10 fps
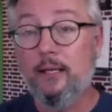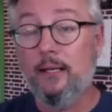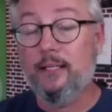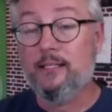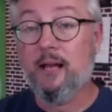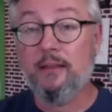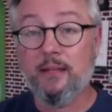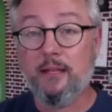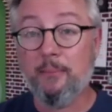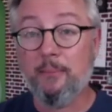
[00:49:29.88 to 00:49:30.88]
He's not
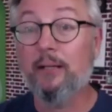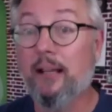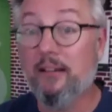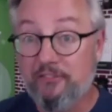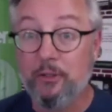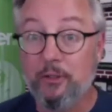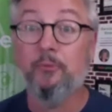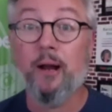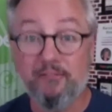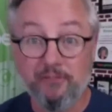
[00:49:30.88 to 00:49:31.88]
thinking about left foot,
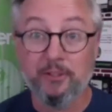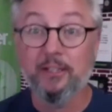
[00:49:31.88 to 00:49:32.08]
right foot,